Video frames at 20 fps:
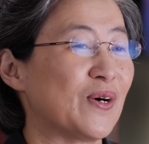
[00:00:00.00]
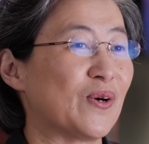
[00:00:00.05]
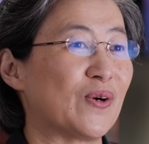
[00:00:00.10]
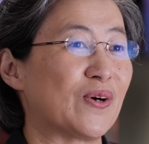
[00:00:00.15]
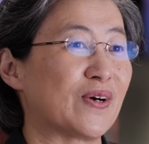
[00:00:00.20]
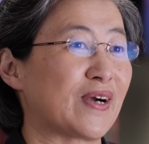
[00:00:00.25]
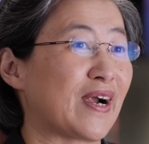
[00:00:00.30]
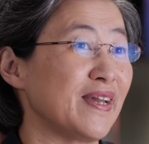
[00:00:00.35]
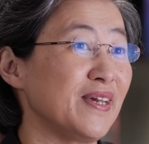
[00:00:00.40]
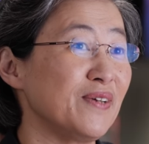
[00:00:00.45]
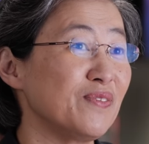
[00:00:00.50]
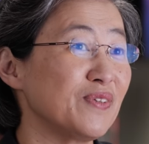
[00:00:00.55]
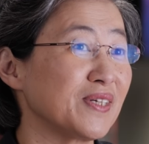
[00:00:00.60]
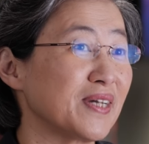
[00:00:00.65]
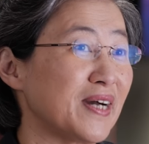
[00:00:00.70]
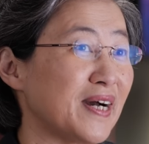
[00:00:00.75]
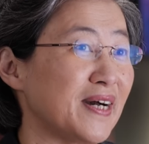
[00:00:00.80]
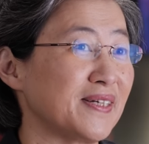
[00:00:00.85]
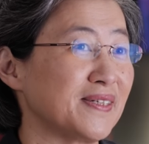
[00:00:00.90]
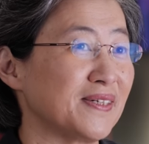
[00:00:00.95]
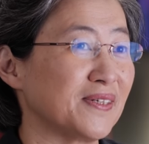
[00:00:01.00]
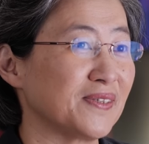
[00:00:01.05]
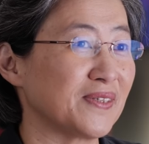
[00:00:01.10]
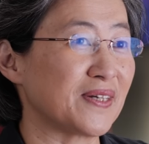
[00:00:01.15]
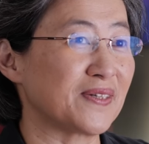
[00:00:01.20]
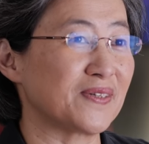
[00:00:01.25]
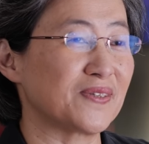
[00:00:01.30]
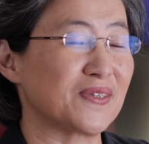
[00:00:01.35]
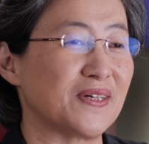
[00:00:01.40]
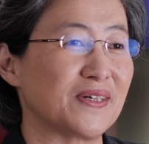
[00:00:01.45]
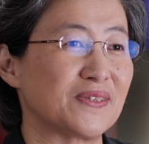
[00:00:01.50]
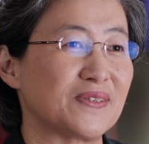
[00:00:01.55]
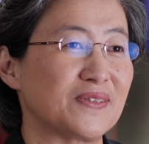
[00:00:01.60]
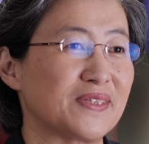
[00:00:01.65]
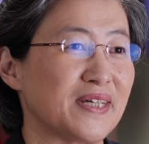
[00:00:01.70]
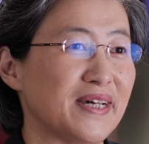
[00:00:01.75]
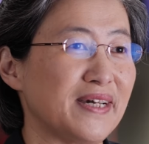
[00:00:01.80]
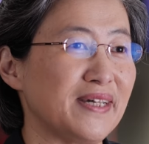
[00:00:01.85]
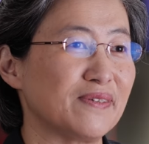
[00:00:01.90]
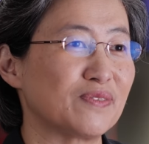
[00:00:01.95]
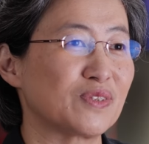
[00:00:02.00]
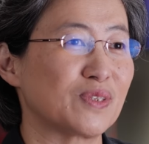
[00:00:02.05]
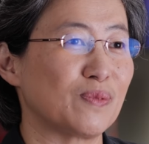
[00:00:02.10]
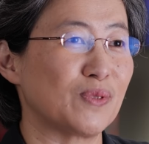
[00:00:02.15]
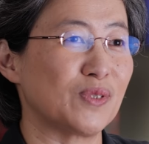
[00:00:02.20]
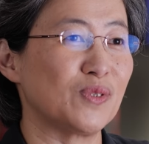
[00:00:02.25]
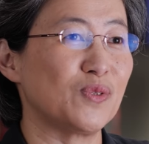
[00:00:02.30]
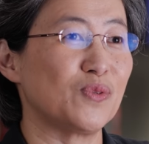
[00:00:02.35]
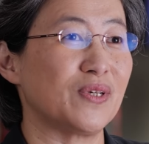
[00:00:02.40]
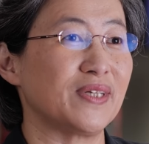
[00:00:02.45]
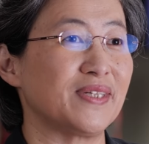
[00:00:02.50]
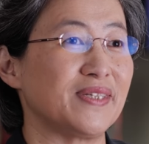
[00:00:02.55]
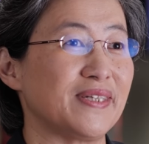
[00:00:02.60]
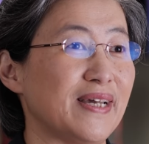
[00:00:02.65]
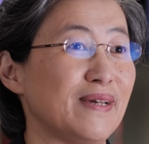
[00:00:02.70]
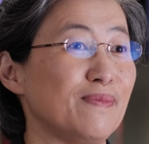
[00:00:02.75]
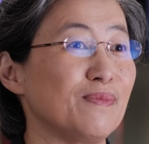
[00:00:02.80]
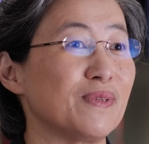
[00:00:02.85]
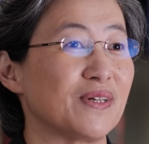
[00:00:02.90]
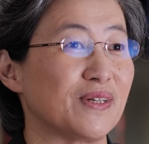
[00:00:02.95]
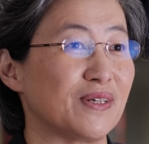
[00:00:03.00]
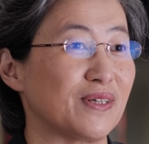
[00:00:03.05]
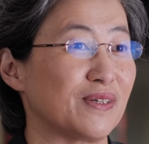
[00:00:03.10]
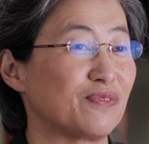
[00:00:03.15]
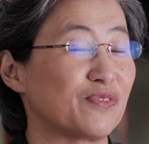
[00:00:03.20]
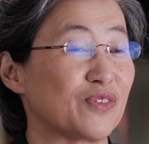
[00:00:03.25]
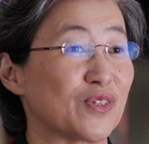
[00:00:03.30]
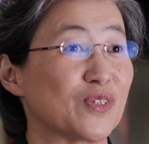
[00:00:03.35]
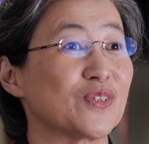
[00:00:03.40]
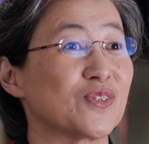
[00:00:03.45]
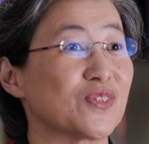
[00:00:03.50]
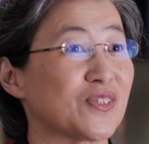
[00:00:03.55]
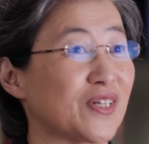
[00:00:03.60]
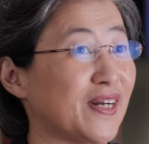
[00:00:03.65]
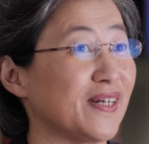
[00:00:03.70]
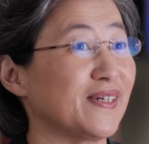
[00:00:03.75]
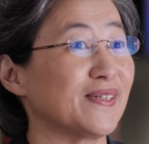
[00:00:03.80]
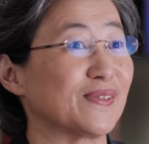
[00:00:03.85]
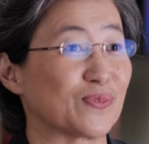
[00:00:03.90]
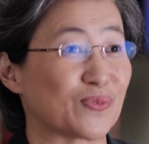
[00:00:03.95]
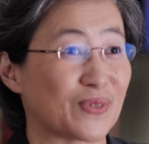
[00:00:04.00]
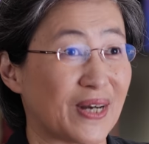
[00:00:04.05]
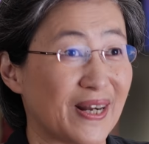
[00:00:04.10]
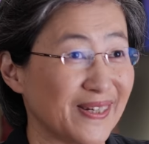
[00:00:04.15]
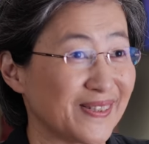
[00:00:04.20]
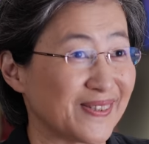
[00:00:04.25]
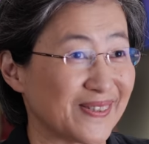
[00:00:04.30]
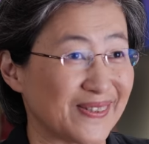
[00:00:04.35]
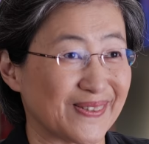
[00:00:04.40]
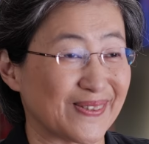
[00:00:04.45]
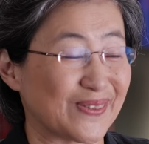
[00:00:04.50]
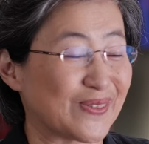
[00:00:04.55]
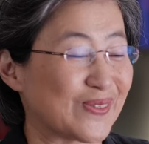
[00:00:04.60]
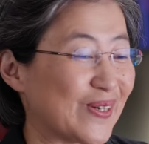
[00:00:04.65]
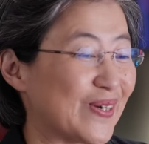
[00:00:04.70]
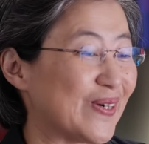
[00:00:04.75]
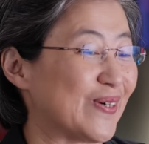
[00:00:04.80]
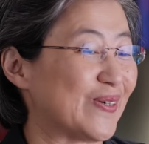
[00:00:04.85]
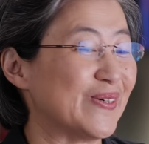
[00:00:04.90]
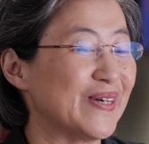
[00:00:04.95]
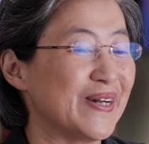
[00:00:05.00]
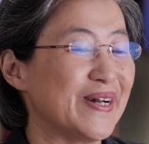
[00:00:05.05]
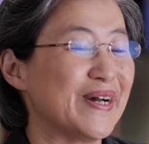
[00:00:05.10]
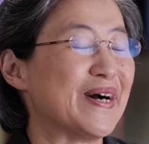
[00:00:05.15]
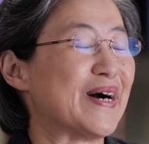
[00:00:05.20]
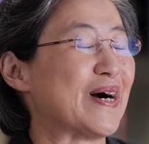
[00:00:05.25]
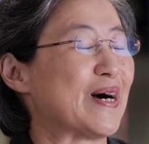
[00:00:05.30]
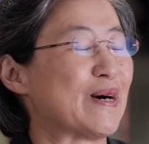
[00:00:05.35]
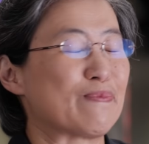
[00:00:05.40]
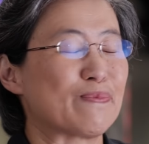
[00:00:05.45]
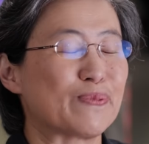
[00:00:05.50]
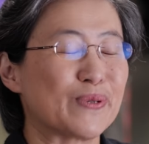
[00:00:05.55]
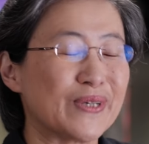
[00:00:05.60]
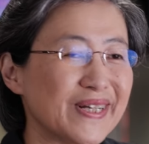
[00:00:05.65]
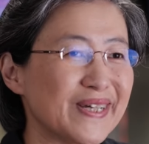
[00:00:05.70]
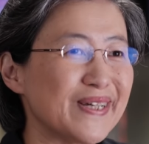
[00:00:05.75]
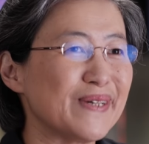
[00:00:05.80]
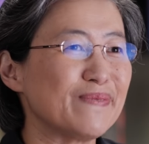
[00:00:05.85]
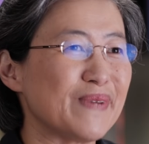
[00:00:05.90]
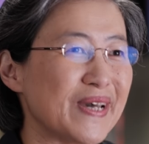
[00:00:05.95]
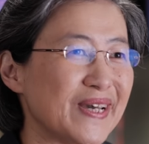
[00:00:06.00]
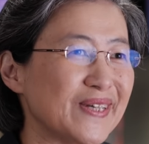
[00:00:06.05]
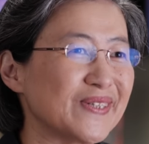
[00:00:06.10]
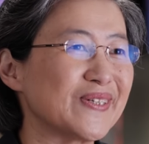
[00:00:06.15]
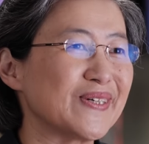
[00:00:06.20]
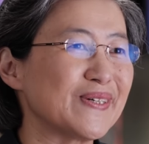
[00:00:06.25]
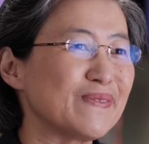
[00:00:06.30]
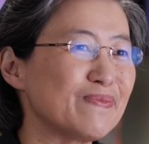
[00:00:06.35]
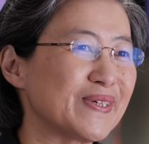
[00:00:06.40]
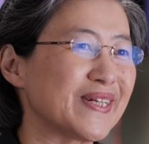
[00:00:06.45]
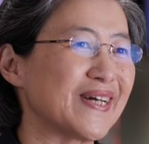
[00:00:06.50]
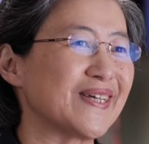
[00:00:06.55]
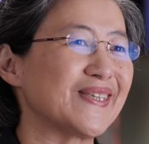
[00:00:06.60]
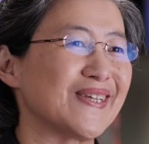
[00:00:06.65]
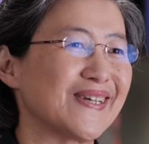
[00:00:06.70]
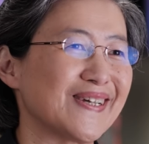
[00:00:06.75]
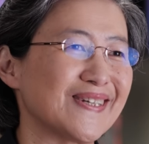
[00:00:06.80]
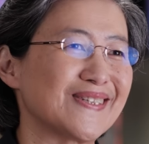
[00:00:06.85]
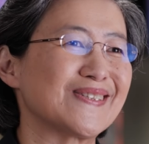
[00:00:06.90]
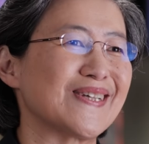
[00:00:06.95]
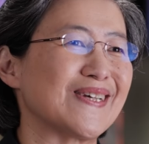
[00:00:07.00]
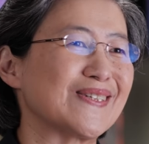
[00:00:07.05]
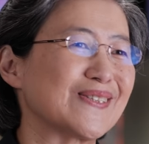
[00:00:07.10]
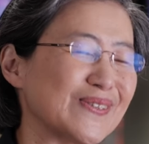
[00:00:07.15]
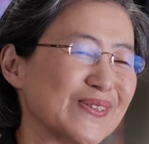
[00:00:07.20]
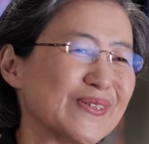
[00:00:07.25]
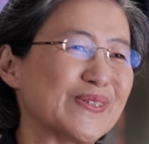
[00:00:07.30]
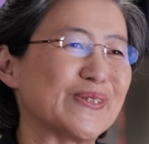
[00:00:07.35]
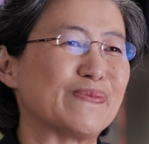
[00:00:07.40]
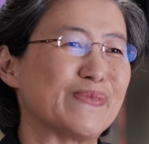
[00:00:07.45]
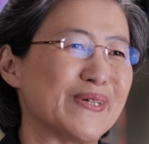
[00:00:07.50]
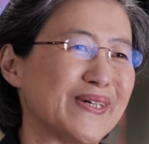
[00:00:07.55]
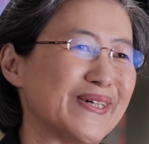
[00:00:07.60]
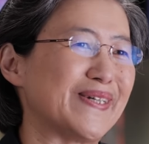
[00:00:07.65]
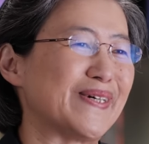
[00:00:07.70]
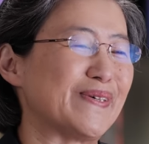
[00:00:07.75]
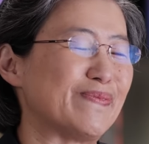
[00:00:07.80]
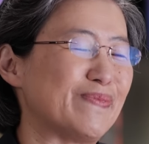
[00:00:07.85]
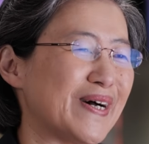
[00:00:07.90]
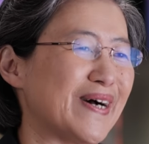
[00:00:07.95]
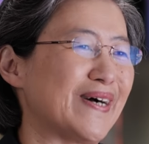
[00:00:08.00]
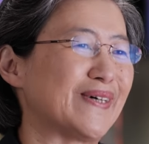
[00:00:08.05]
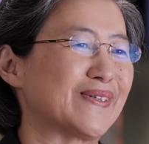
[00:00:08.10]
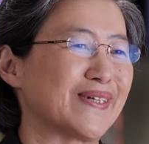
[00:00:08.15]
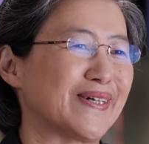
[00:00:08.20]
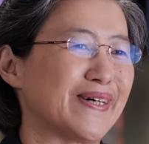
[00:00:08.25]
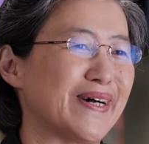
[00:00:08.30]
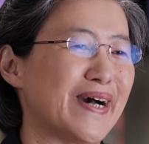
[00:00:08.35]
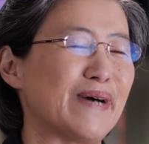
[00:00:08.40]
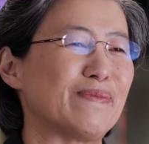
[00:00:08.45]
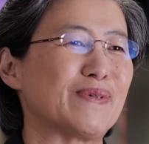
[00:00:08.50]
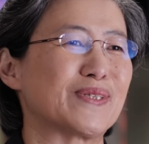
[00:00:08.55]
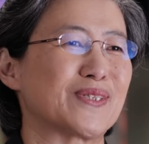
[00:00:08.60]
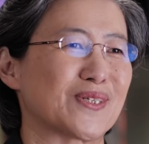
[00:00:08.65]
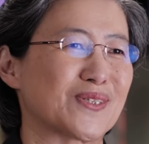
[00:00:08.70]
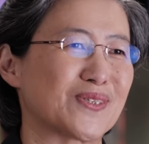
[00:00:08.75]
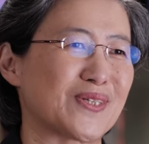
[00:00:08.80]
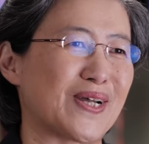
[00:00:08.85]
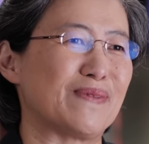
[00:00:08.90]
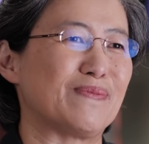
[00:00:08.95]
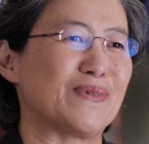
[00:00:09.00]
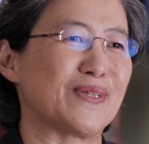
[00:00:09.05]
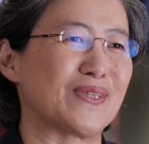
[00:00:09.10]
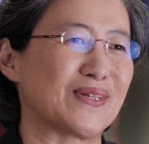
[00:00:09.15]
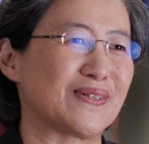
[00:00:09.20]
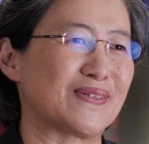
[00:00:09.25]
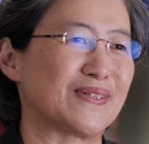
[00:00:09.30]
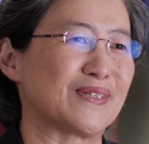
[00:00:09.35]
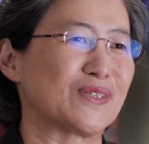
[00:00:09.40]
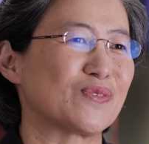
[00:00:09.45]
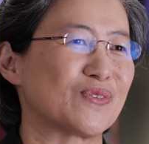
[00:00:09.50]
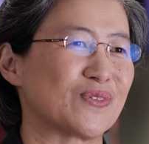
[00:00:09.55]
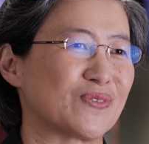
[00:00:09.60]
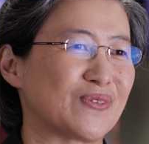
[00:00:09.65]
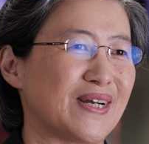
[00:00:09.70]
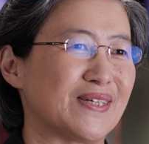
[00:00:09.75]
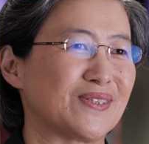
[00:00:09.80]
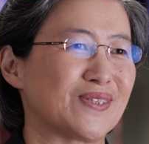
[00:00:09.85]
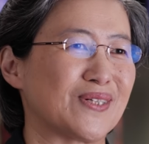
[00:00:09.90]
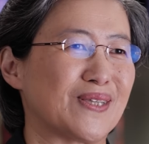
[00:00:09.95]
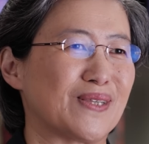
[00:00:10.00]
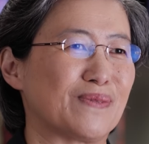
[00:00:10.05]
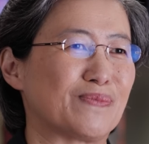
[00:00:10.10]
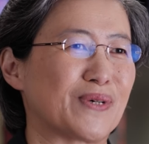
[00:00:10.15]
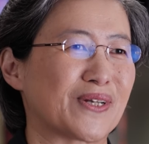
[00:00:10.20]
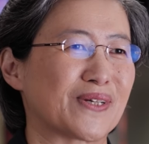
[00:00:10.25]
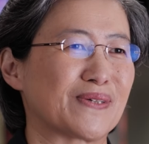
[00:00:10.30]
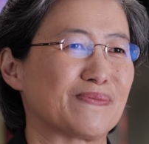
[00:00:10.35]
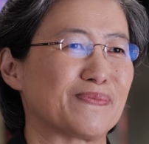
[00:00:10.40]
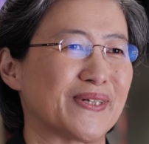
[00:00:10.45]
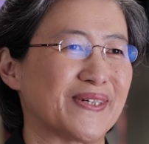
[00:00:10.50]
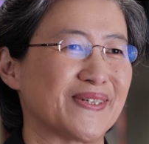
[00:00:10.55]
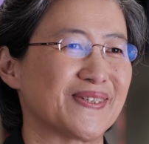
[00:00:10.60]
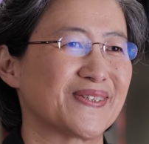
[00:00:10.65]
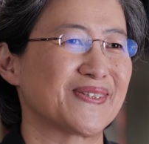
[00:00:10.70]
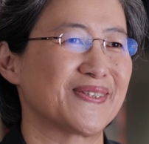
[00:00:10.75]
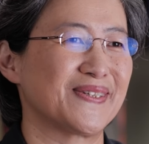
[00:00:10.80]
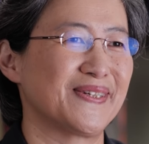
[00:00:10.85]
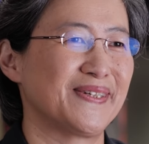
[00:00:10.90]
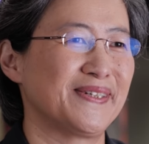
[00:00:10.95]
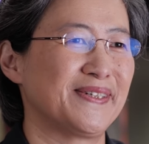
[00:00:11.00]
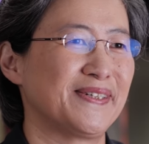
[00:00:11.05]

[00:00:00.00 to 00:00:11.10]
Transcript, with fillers: Or I even got a letter the other day of someone who had named their first child Ryzen. So uh, pretty amazing, but I think it says a little bit about uh, how much excitement there is for Ryzen in the marketplace.